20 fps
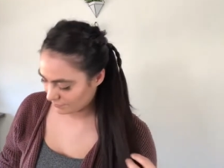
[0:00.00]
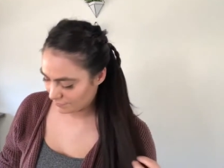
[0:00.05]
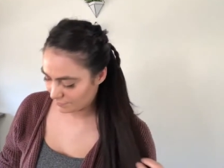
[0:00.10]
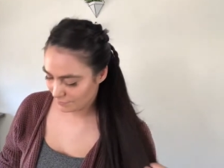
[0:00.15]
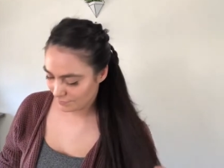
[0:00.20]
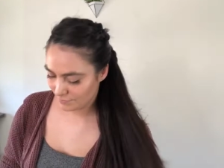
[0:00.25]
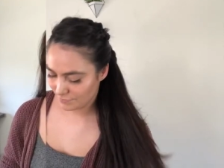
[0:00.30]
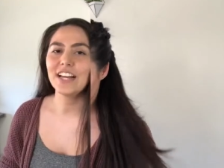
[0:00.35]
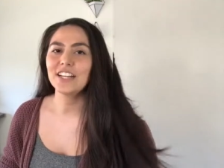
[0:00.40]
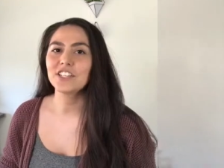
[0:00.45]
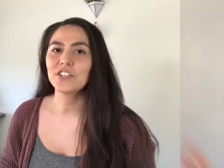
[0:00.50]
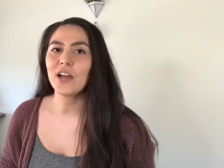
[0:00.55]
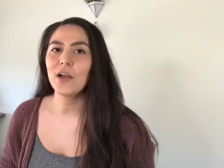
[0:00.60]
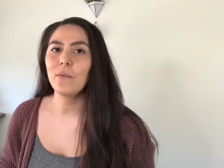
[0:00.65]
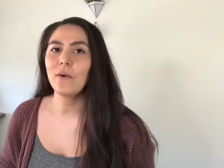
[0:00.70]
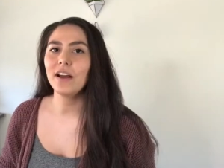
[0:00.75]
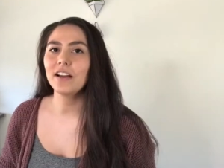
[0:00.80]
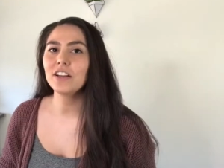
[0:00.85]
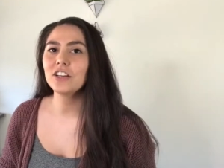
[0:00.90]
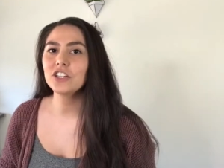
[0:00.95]
Alright, so I
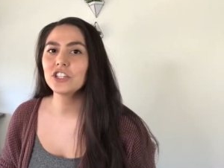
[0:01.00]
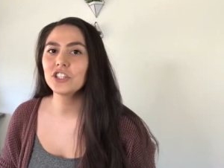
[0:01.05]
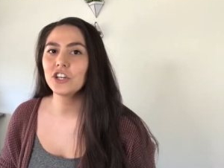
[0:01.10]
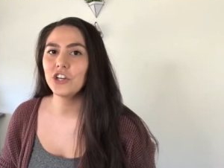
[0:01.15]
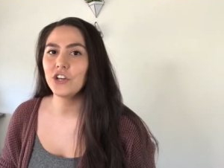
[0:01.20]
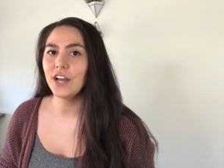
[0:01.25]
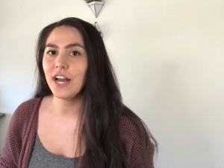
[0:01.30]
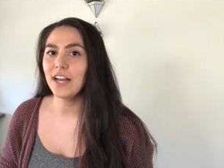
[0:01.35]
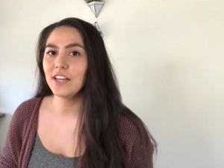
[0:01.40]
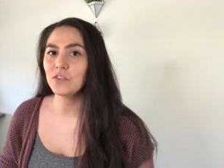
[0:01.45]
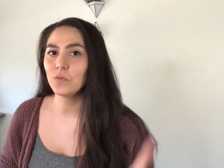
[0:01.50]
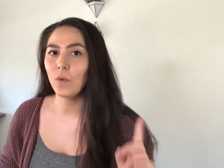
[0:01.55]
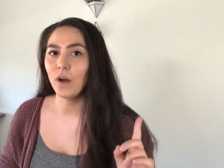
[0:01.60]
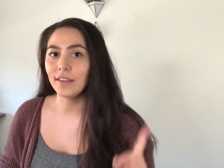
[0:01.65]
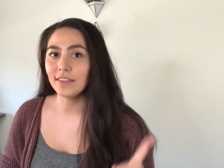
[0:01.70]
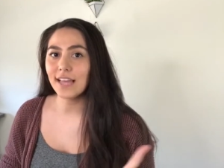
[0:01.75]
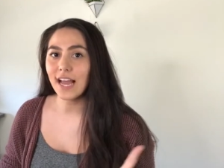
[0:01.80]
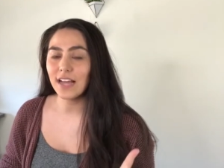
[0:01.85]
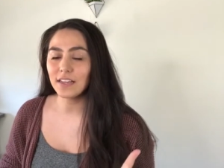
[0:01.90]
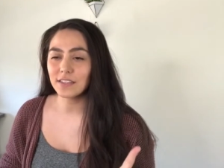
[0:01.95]
want to show you guys
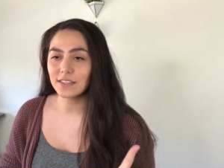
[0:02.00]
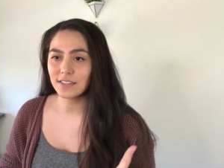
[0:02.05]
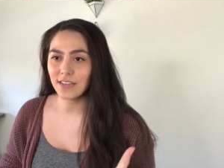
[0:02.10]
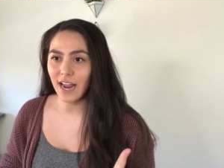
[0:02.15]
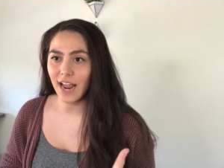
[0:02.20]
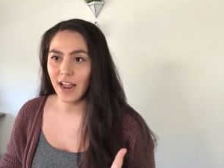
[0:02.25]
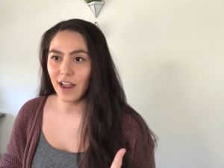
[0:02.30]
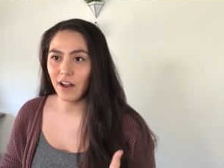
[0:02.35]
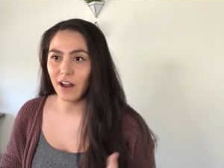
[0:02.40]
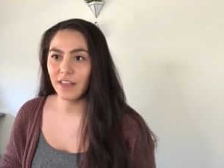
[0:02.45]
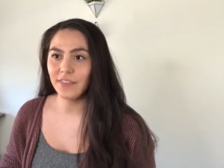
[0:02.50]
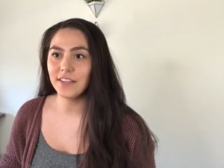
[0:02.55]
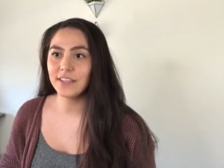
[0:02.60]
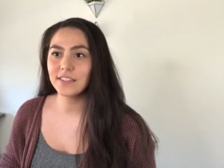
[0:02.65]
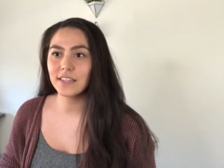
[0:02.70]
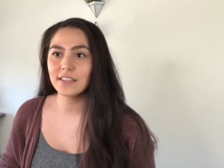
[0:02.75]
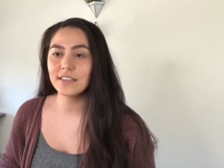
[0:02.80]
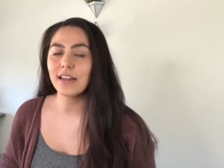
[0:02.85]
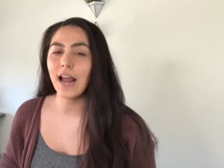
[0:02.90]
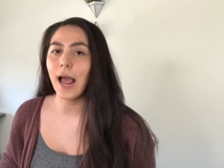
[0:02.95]
one last style, and this
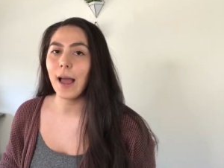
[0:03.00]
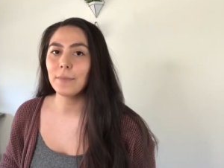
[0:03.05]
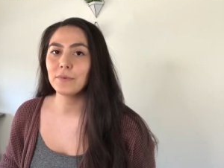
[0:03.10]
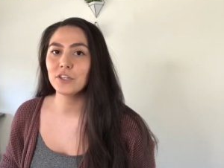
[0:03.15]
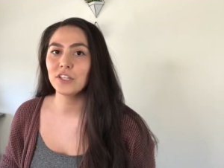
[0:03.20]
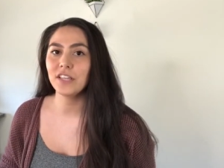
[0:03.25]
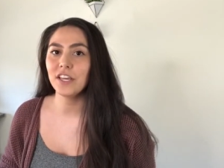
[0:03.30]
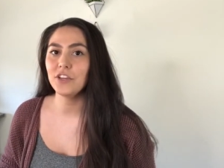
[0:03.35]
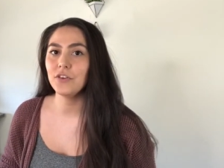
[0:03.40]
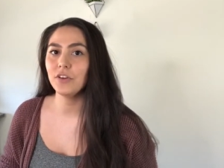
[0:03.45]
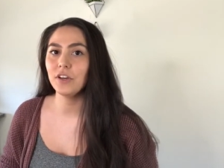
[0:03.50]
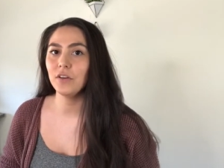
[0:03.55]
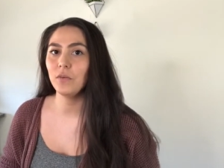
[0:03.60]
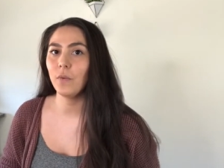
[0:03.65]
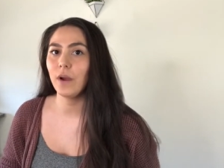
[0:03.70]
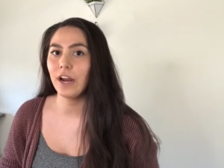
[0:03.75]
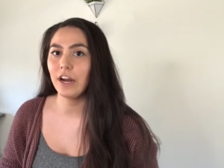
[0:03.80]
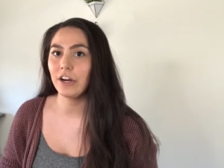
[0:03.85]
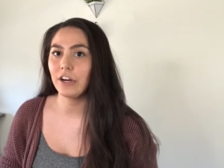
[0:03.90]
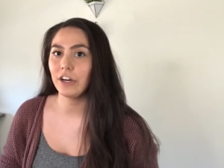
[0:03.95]
is an option that you can
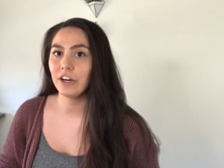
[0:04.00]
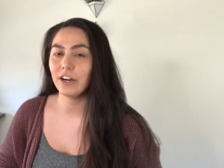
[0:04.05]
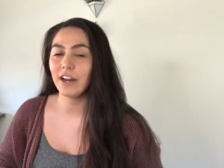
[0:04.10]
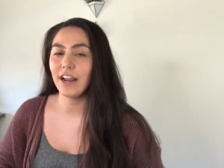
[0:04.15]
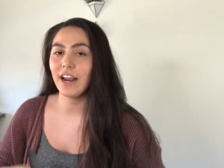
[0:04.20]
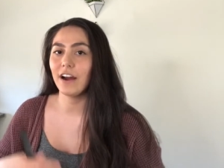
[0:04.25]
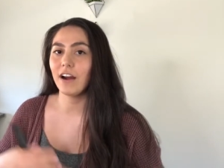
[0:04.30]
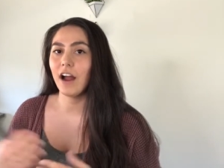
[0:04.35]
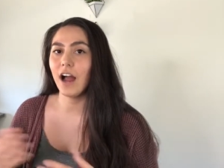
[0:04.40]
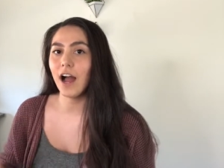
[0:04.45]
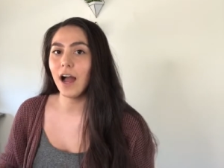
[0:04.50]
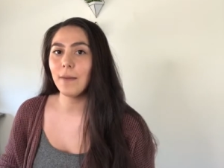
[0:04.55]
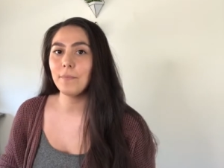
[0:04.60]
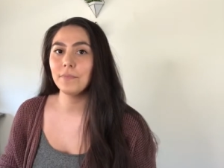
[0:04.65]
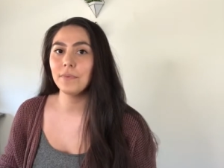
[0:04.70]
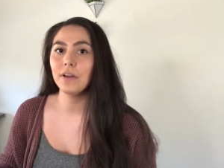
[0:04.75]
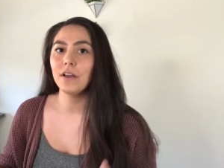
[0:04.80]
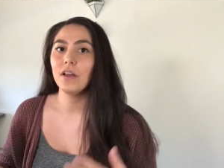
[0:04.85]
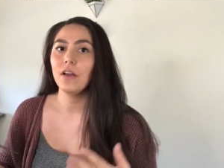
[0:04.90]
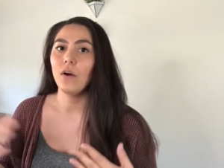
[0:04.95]
wear your hair up
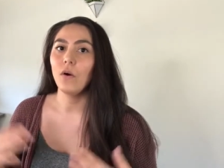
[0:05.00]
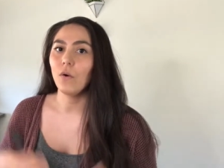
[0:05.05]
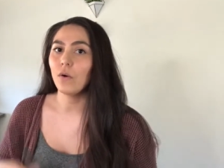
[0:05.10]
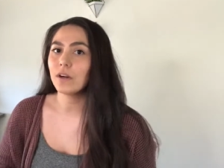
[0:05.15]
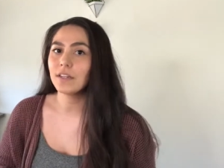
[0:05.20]
or